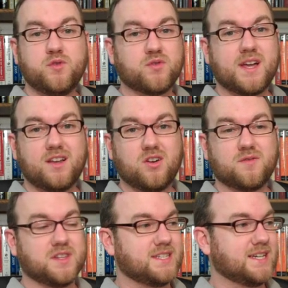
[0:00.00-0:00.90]
Moving right along
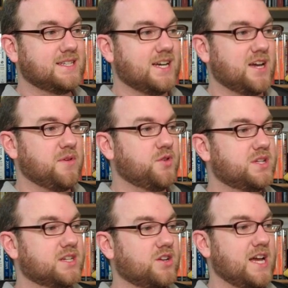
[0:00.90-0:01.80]
for the sake of time, if you
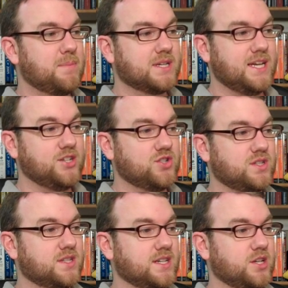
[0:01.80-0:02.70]
click on
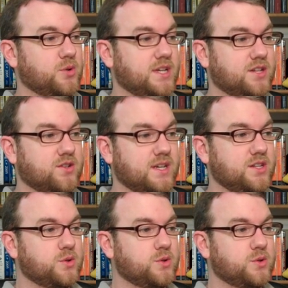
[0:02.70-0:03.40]
Applications and go to Internet,